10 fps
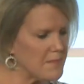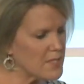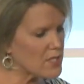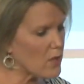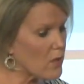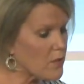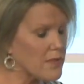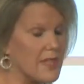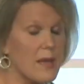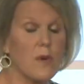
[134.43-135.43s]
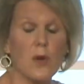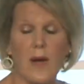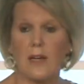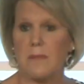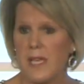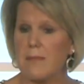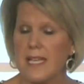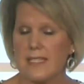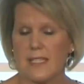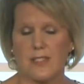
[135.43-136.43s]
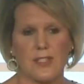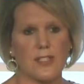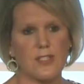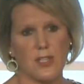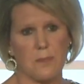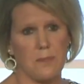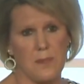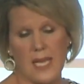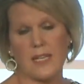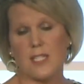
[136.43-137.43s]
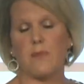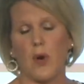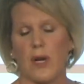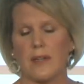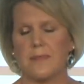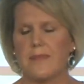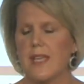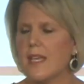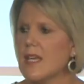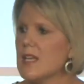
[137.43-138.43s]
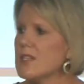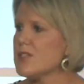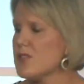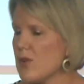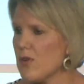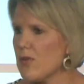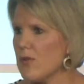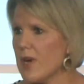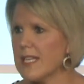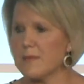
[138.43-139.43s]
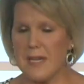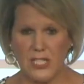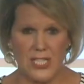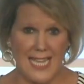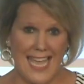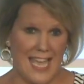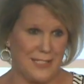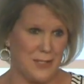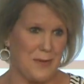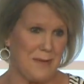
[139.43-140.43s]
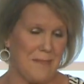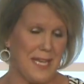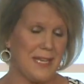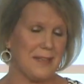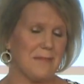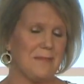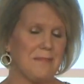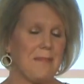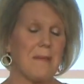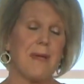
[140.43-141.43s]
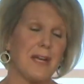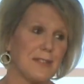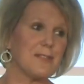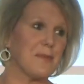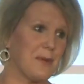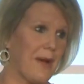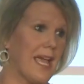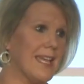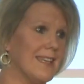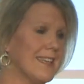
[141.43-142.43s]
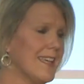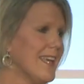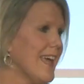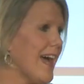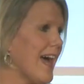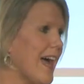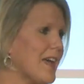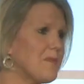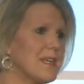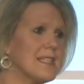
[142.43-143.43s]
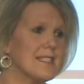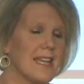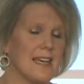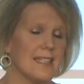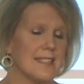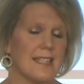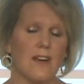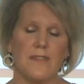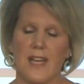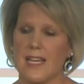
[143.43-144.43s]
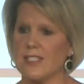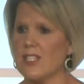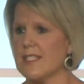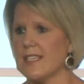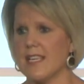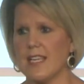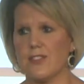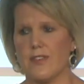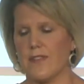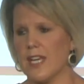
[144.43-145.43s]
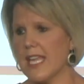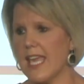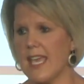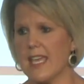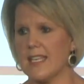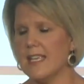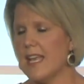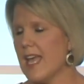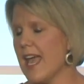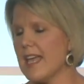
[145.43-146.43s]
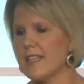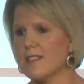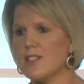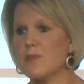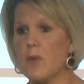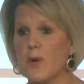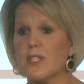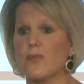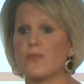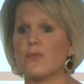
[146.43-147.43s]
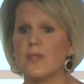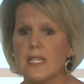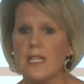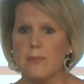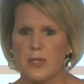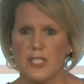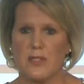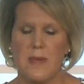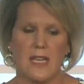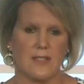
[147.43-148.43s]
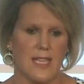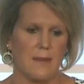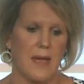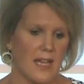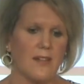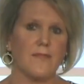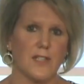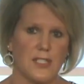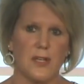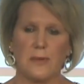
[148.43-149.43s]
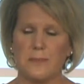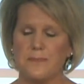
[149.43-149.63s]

So they required me and my sisters to pick a sport. So as much as I hate to admit it, my parents were right. I was a self-conscious and introverted kid, and sports really pushed me outside my comfort zone.